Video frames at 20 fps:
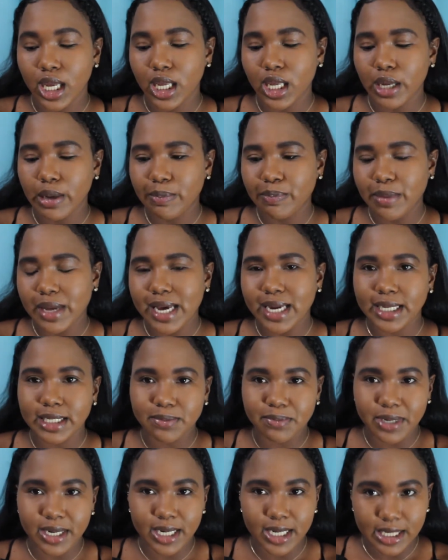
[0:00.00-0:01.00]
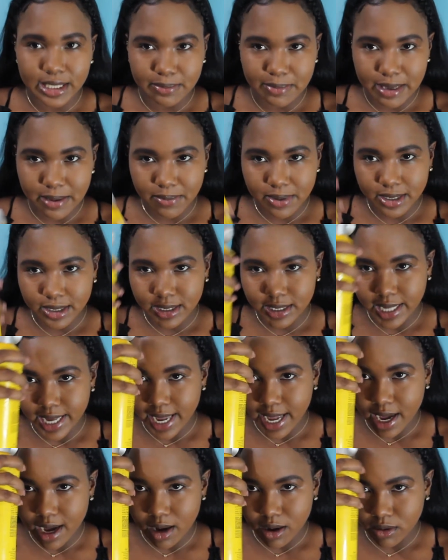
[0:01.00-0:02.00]
You've got to spray these babies
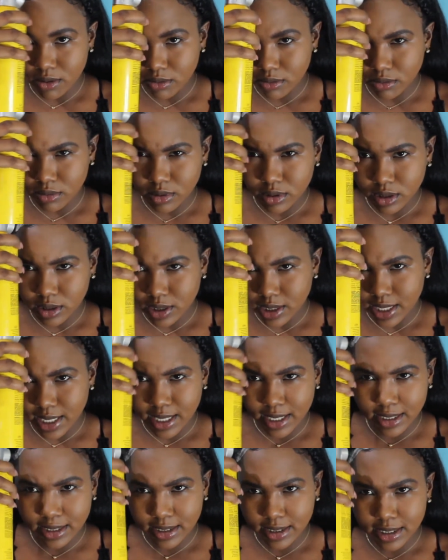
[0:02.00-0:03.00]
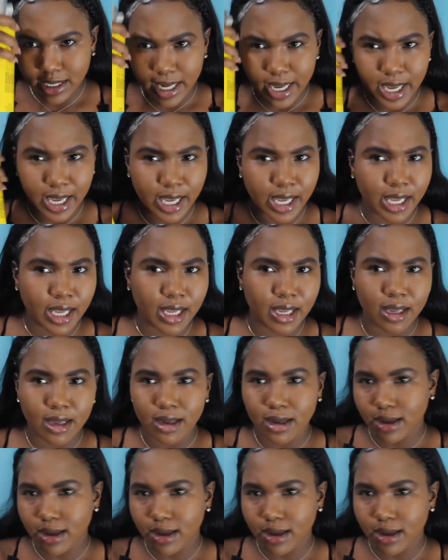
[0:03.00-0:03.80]
down so they can stay.